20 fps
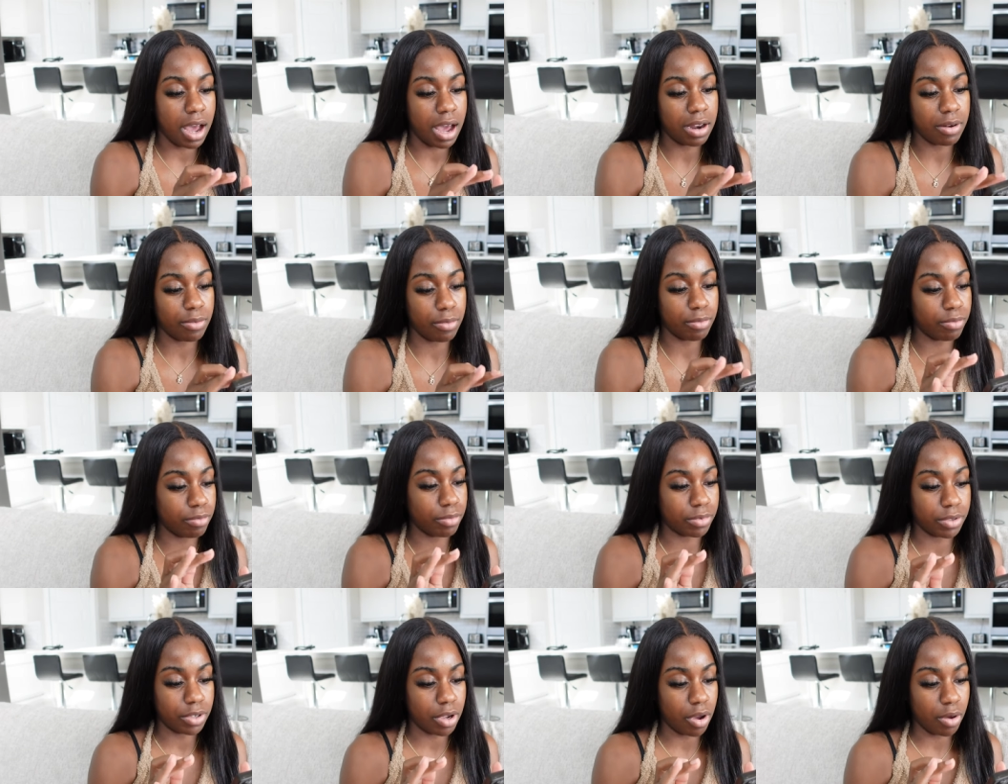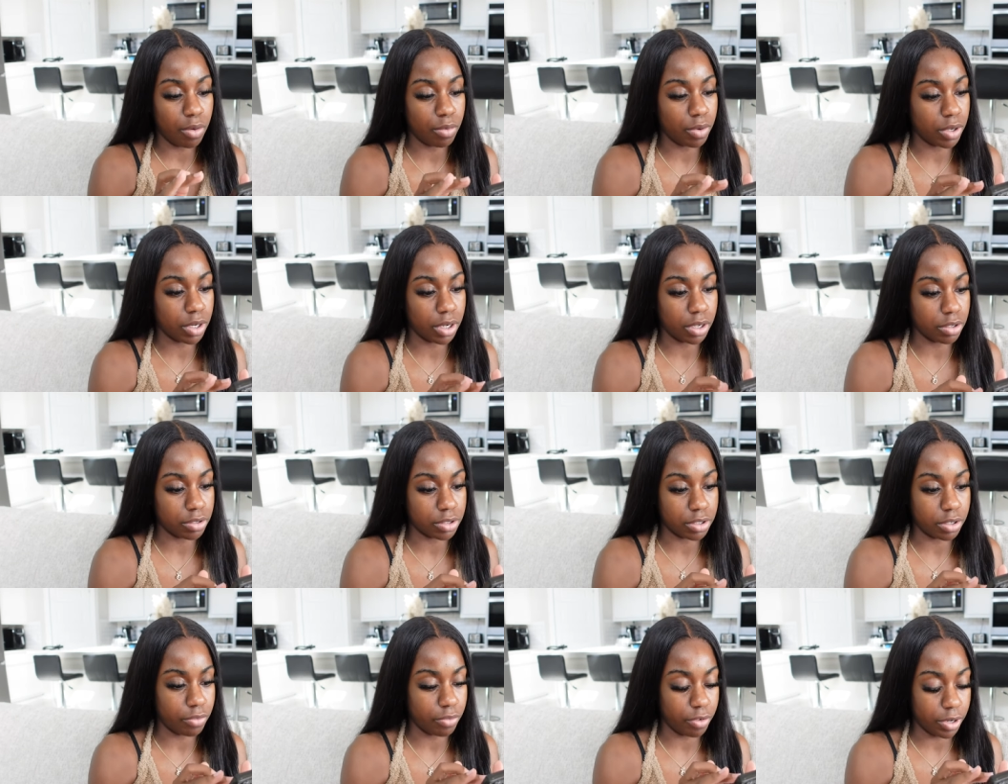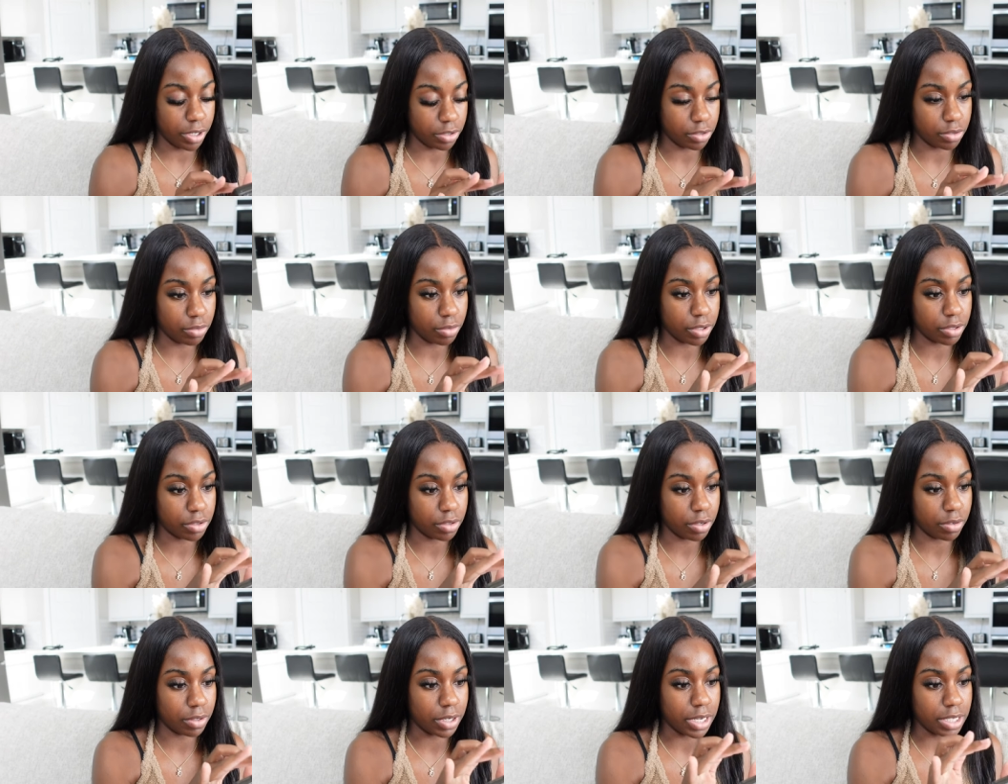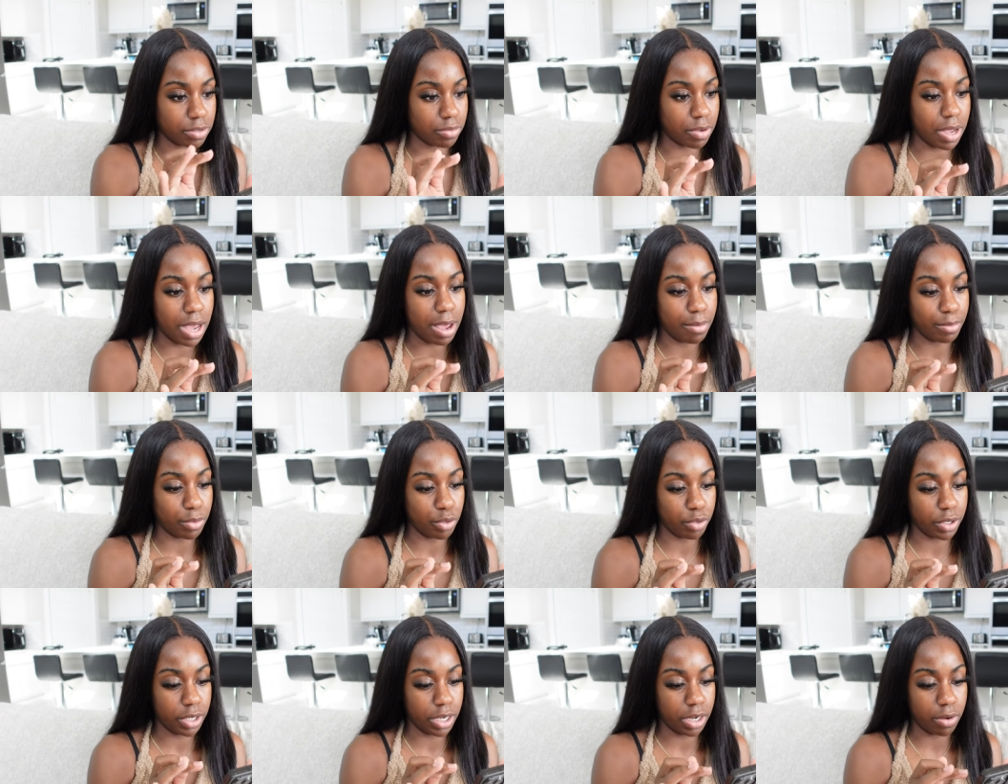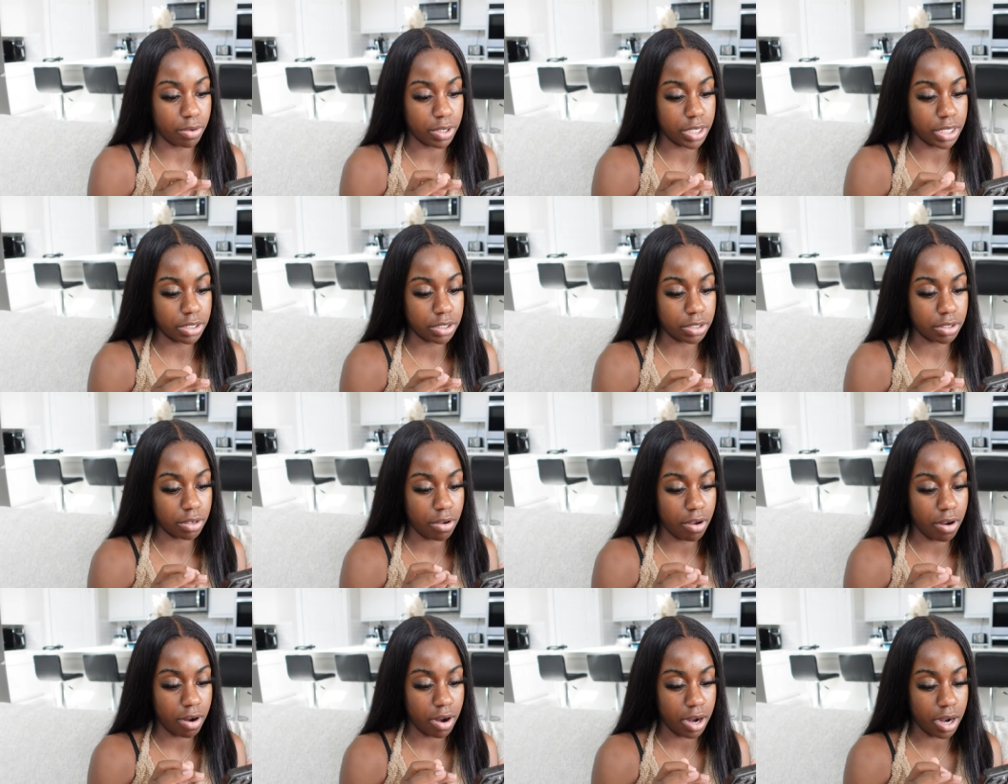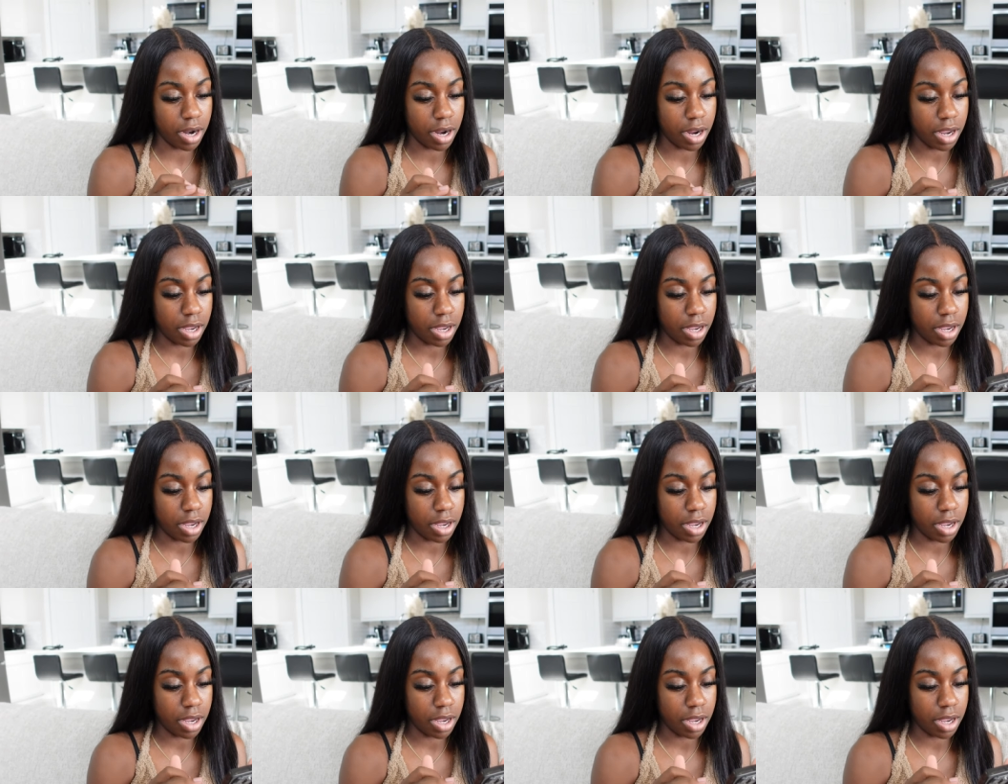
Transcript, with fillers: i don't want to go to the freaking store so that's why i'm doing it on instacart